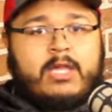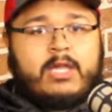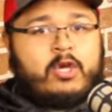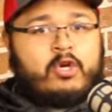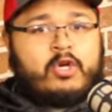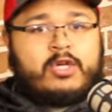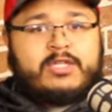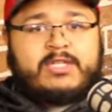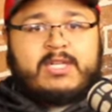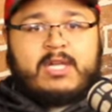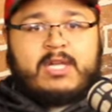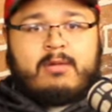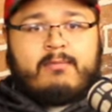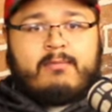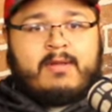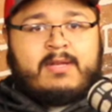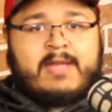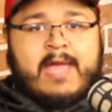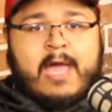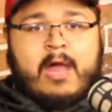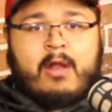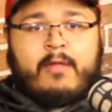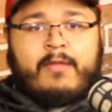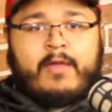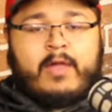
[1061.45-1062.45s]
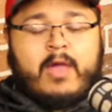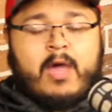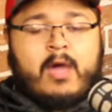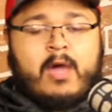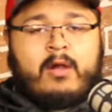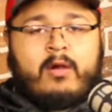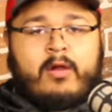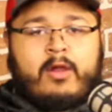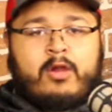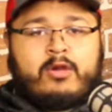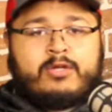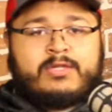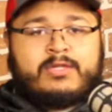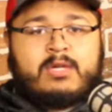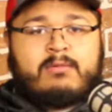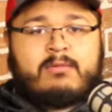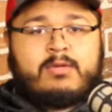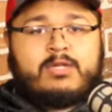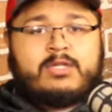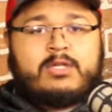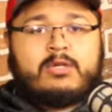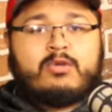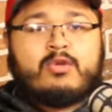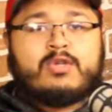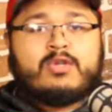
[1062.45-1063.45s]
you're just going to be down in the gutter, and you're just going to
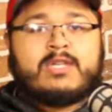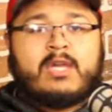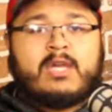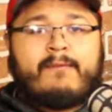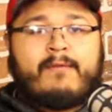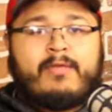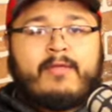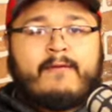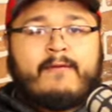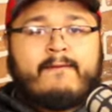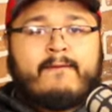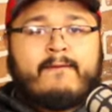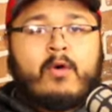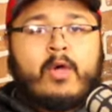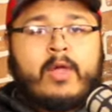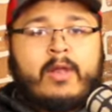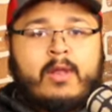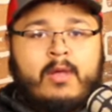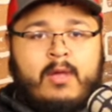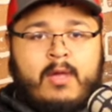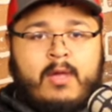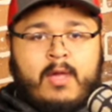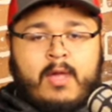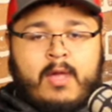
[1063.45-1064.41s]
be shooting yourself in the foot.